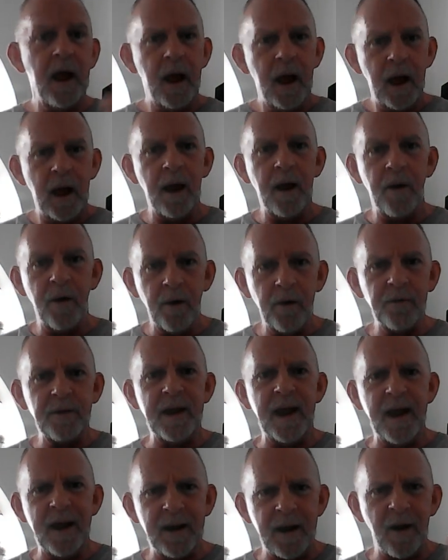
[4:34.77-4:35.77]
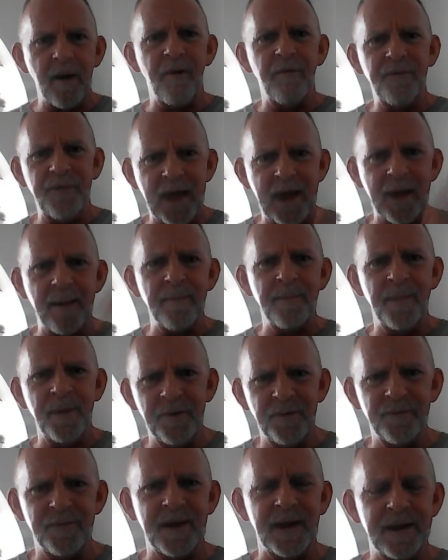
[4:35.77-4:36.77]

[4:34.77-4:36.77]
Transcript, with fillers: I heard that off that movie.